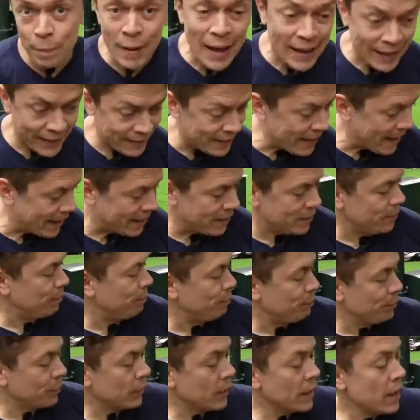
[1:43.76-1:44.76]
to pack then?
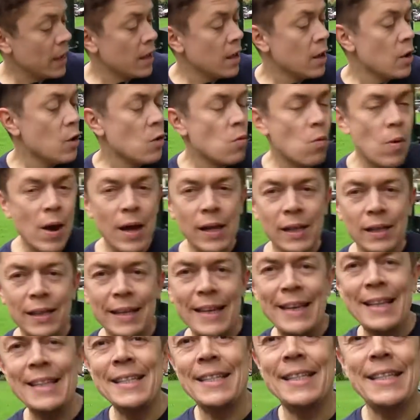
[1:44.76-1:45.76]
Well,
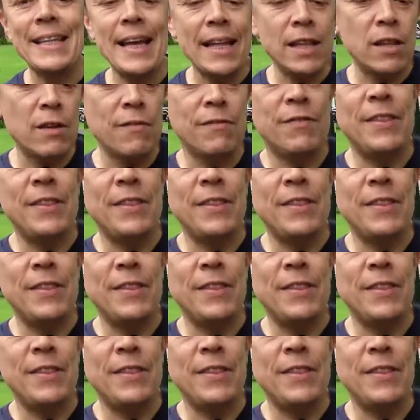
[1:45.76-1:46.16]
instead